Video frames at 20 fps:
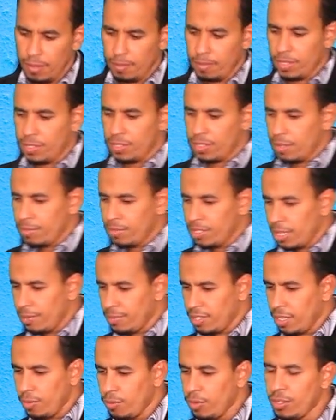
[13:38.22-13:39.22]
But
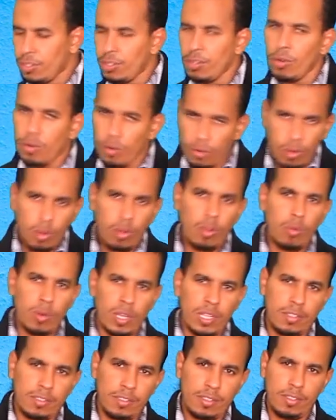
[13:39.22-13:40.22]
sometimes he would
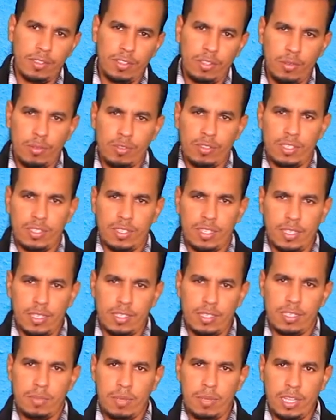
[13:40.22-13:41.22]
always use it in
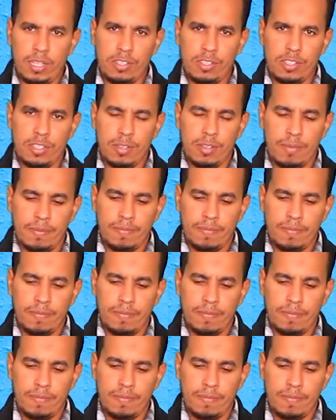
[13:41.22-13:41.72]
his speech,